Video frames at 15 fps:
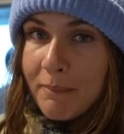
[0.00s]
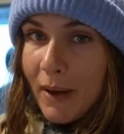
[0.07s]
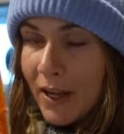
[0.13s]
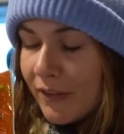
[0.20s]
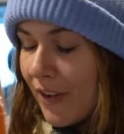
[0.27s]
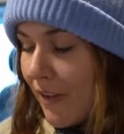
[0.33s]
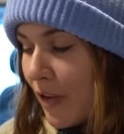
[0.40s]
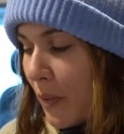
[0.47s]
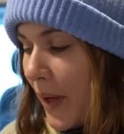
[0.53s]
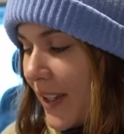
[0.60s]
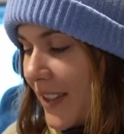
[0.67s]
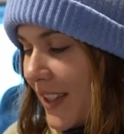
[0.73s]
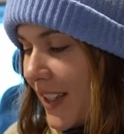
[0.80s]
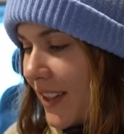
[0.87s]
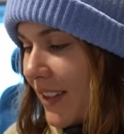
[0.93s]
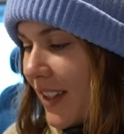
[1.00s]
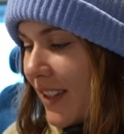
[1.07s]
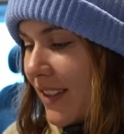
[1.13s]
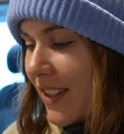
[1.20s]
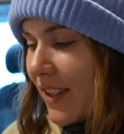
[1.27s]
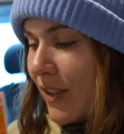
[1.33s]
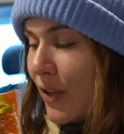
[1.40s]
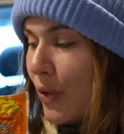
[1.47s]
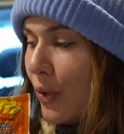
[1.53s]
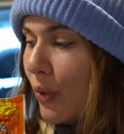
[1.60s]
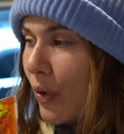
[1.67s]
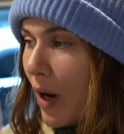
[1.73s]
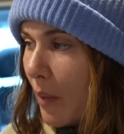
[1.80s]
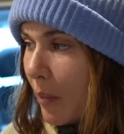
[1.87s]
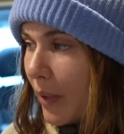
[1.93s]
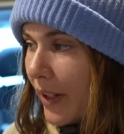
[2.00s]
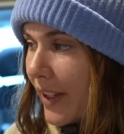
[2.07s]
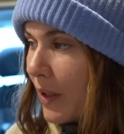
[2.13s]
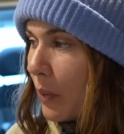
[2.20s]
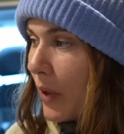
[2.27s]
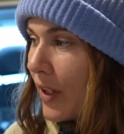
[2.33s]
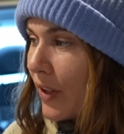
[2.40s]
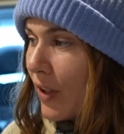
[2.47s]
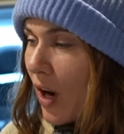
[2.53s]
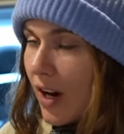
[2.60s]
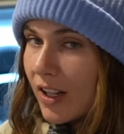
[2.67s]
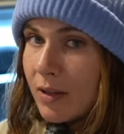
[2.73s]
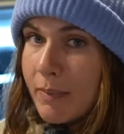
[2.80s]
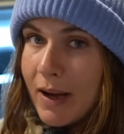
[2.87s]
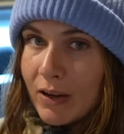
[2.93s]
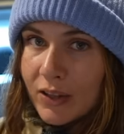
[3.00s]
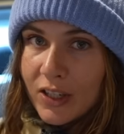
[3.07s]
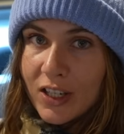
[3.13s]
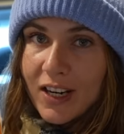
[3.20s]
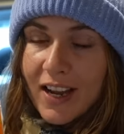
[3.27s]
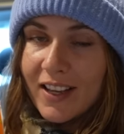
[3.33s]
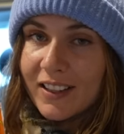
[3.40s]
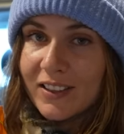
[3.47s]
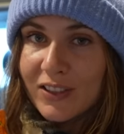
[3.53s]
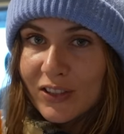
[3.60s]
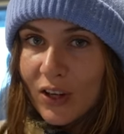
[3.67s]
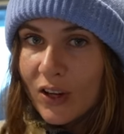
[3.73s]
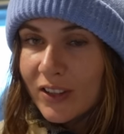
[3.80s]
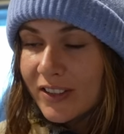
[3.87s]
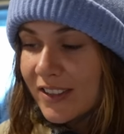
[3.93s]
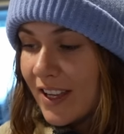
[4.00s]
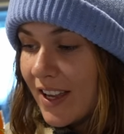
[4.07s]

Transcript: My favorite way to eat this is to crumble it with garlic powder and salt